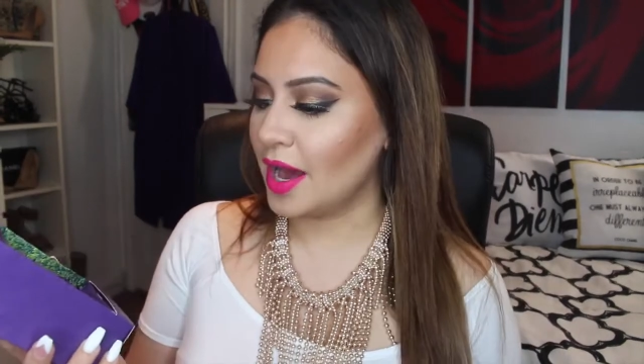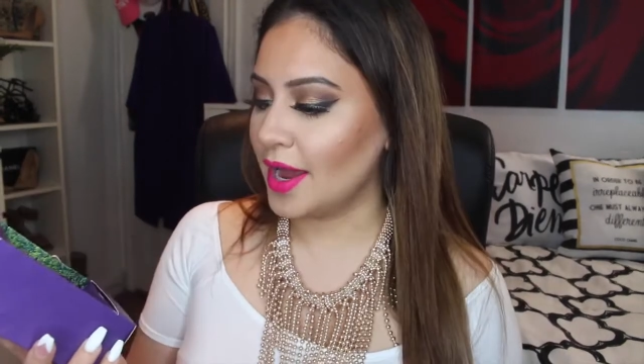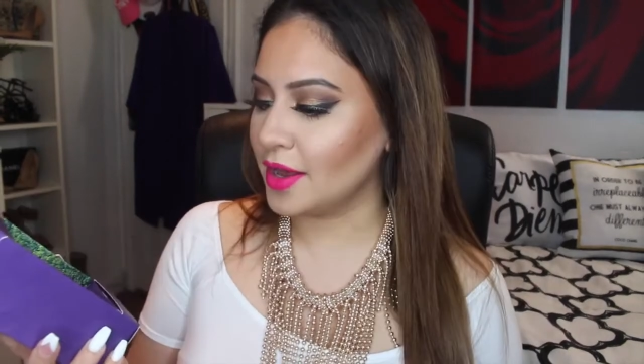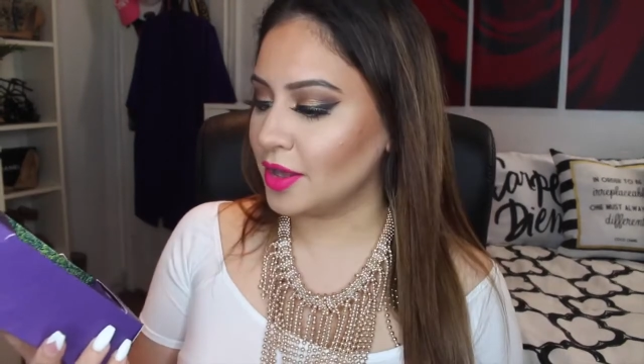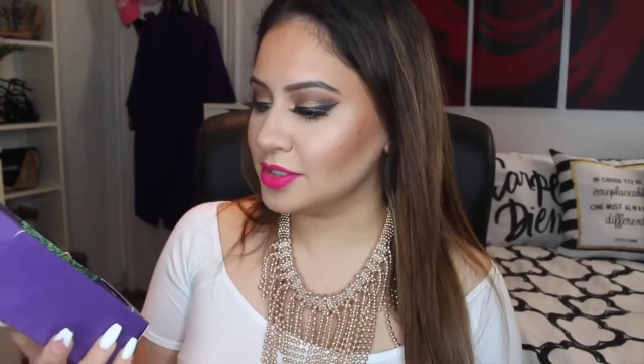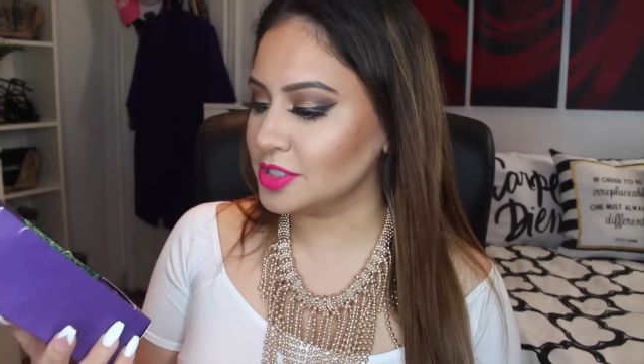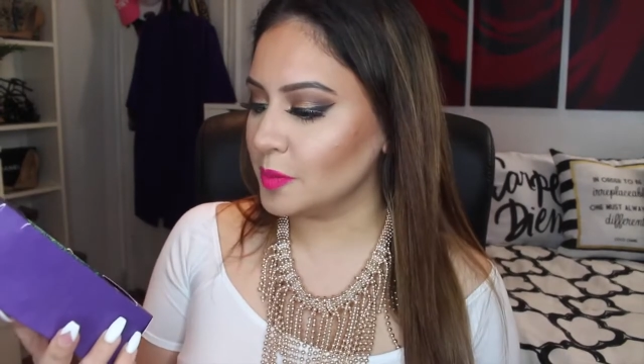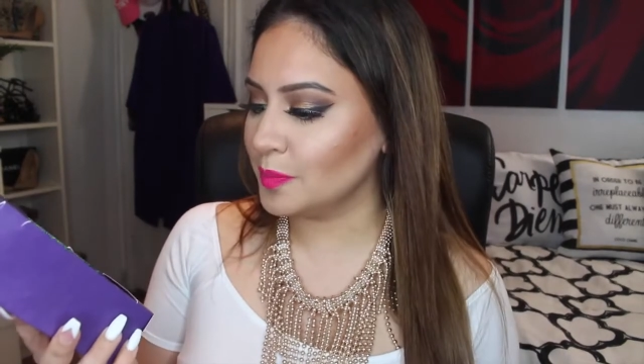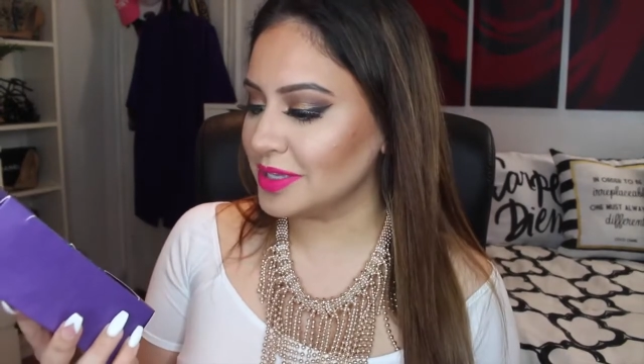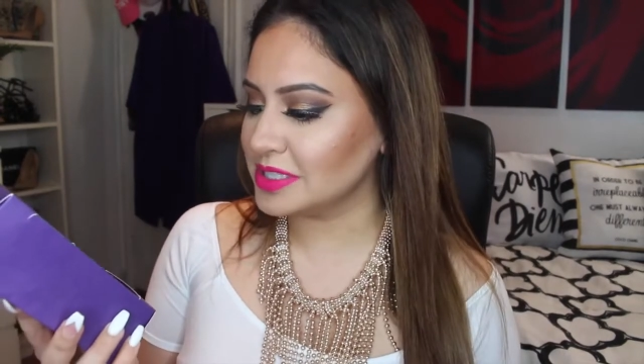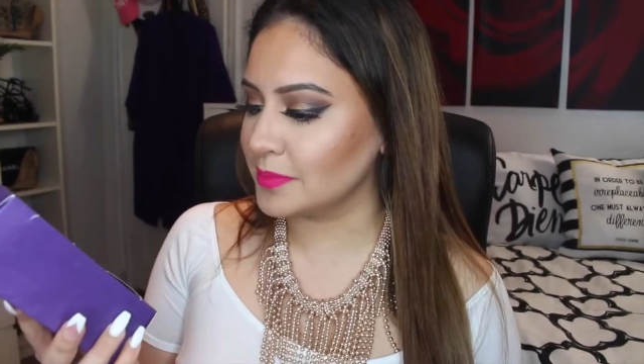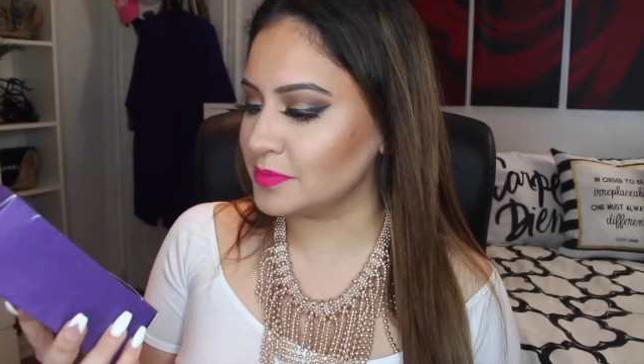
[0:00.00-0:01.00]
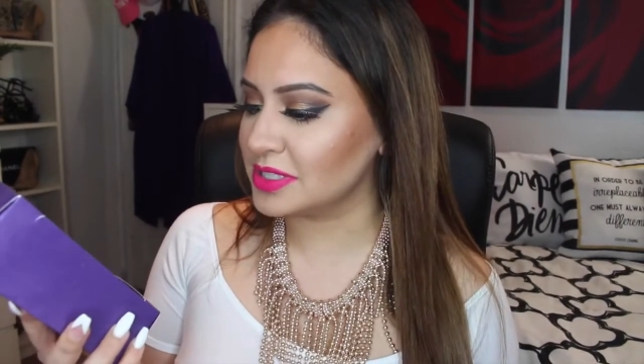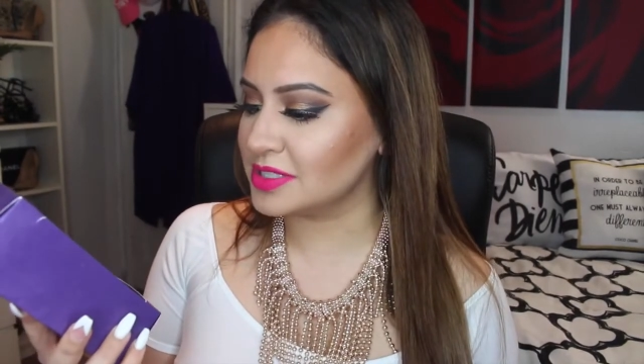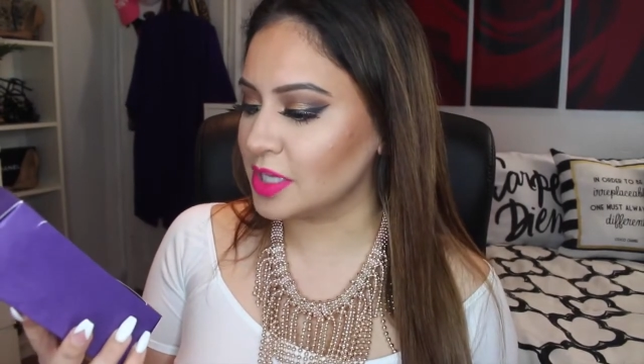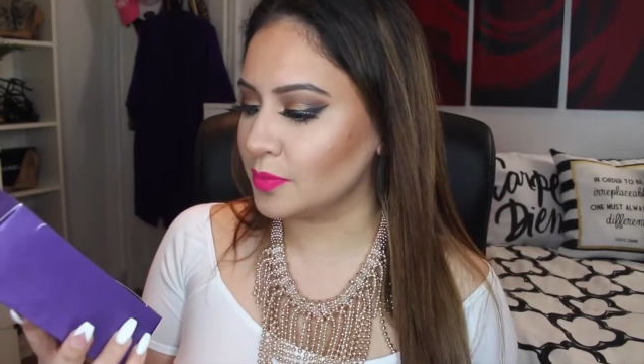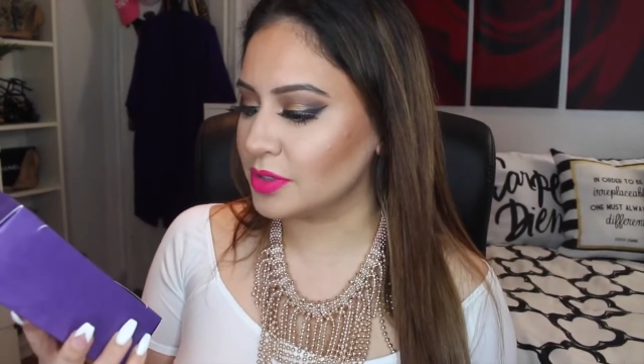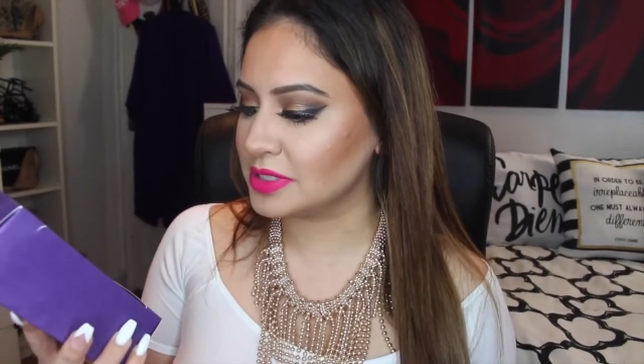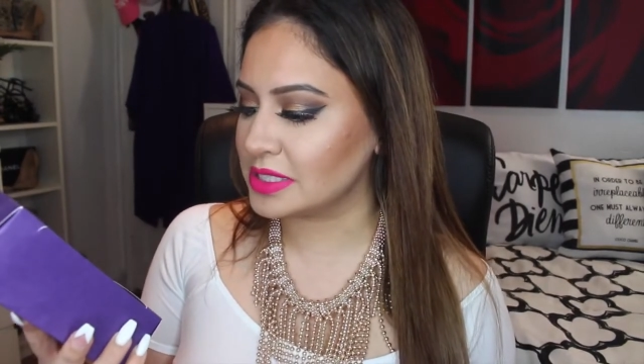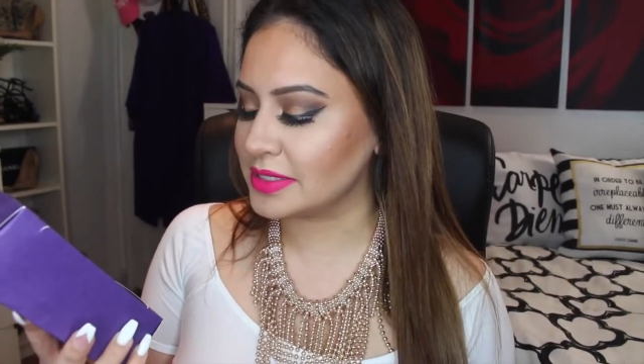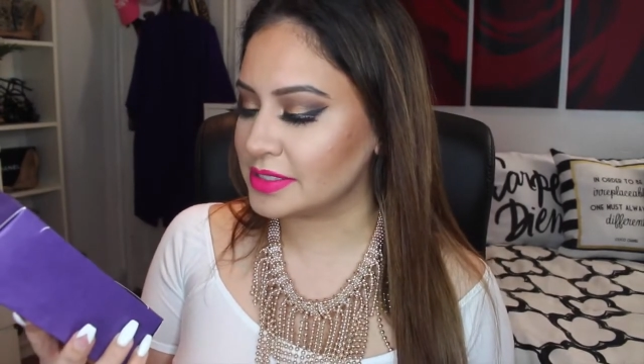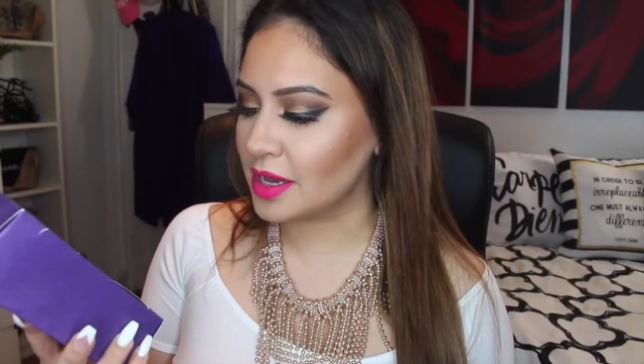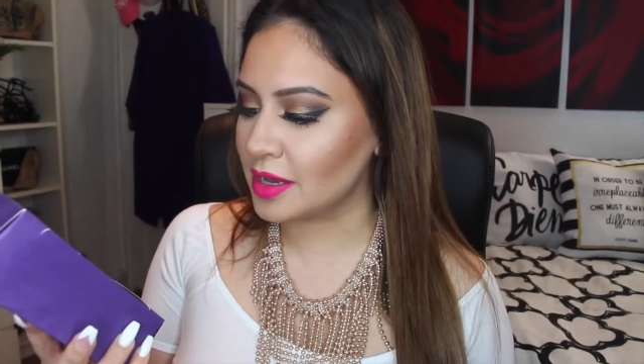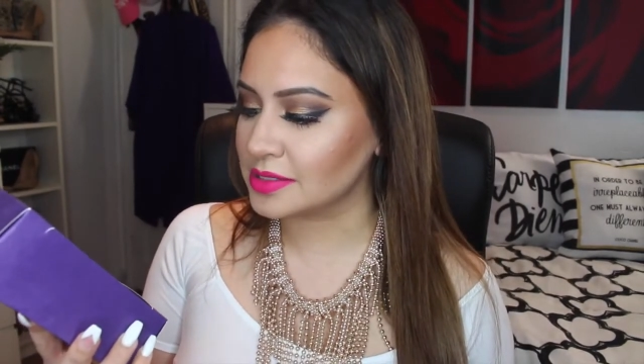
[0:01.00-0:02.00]
I also picked up this double
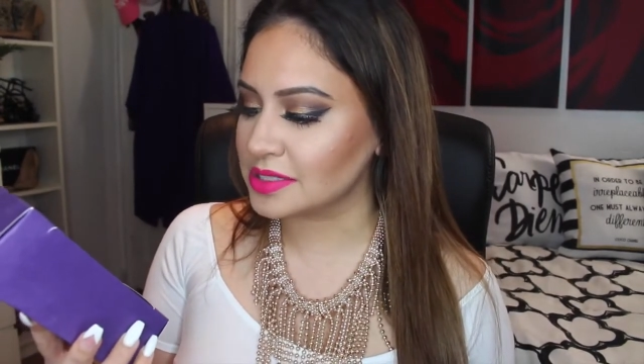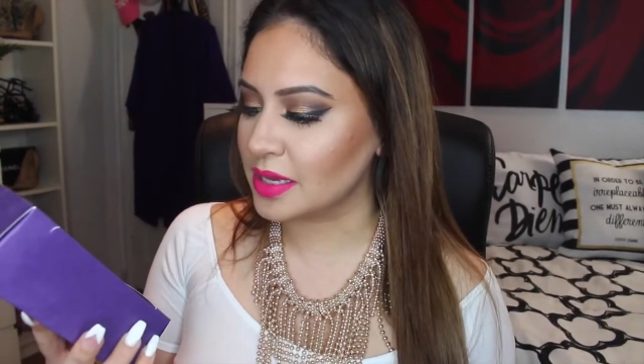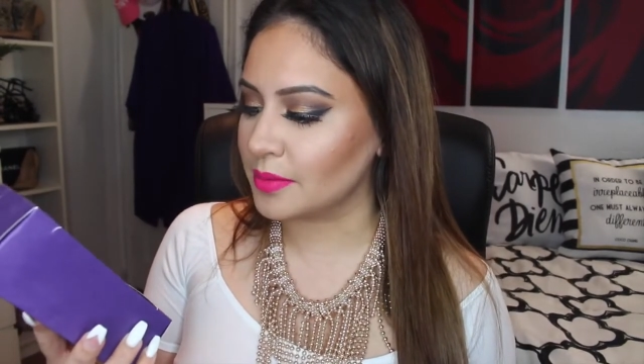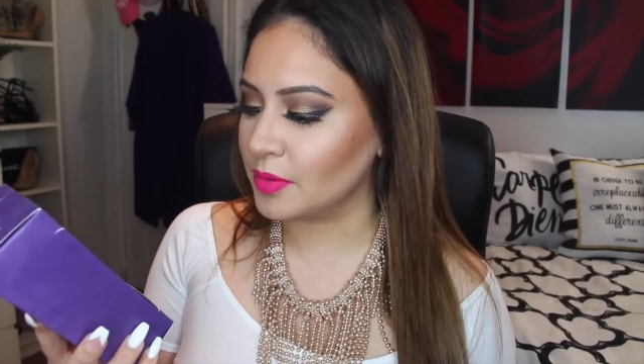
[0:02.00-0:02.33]
T-Talks